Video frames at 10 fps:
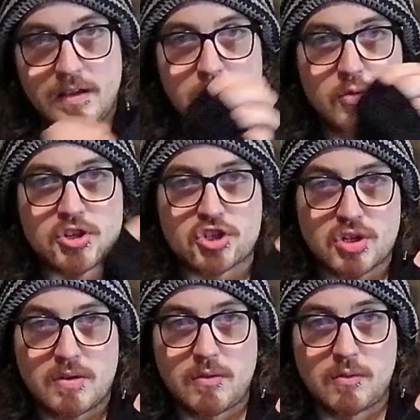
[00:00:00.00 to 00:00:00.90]

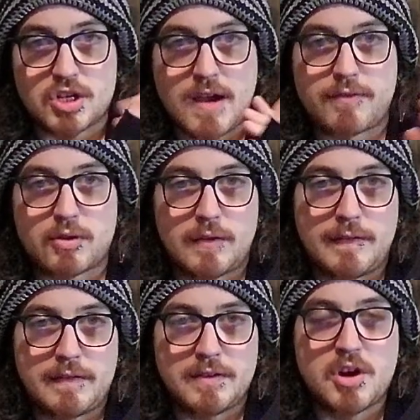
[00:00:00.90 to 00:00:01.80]
whichever
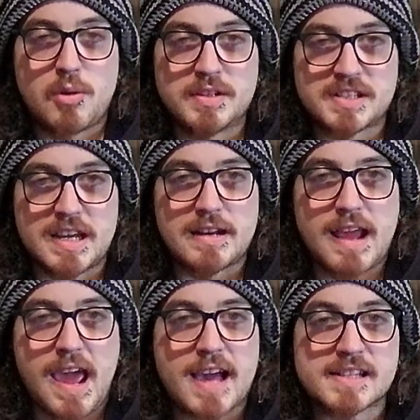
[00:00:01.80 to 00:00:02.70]
node is in
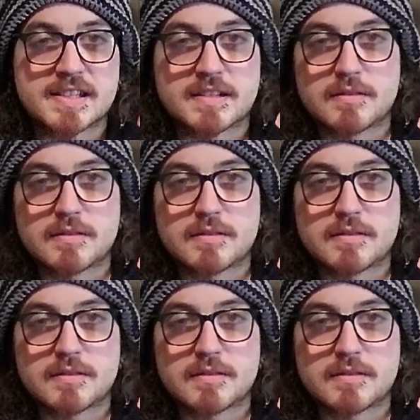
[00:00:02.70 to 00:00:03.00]
X